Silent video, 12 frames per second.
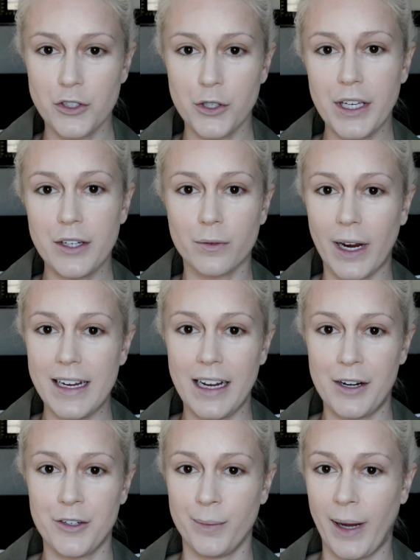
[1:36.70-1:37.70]
To get right
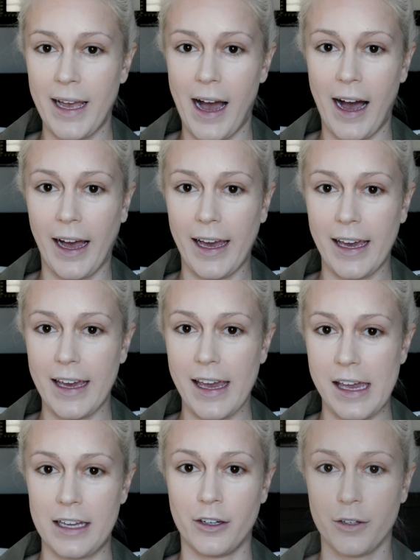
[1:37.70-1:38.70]
under my eye
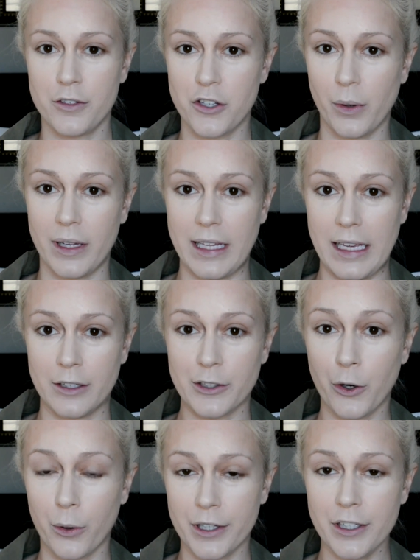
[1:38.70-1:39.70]
and also on the inner
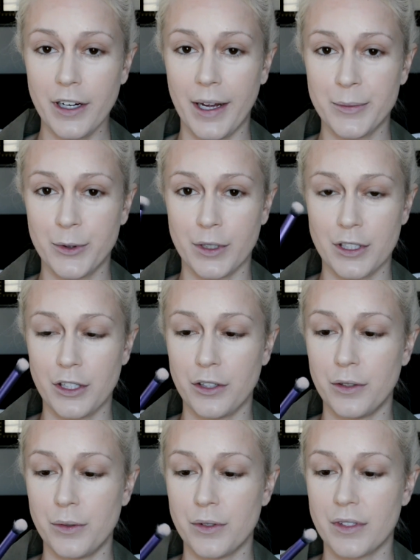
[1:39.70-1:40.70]
corner, I'm going to
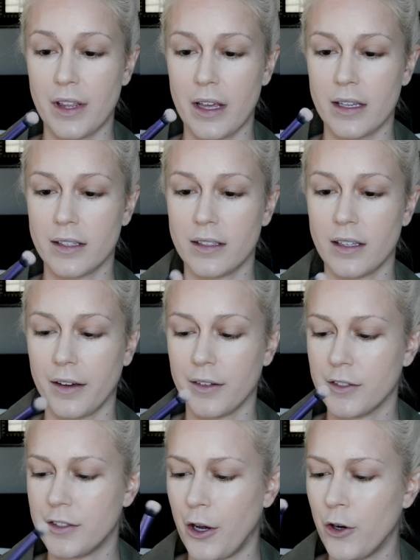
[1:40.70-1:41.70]
use this
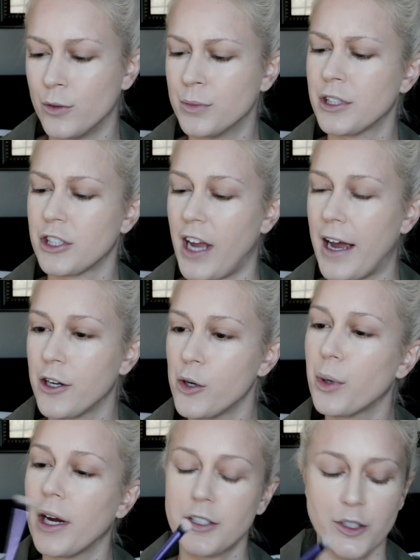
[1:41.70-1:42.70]
domed
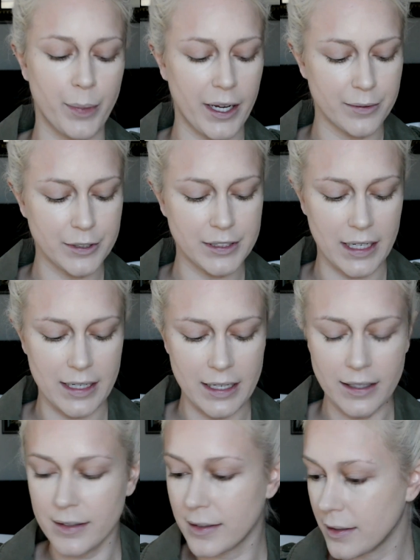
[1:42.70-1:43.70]
shadow brush by Real
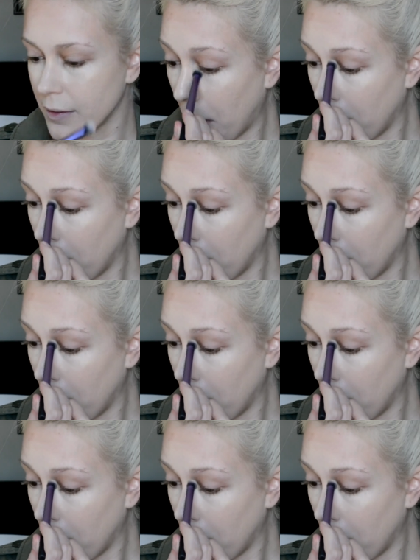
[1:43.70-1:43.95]
Techniques.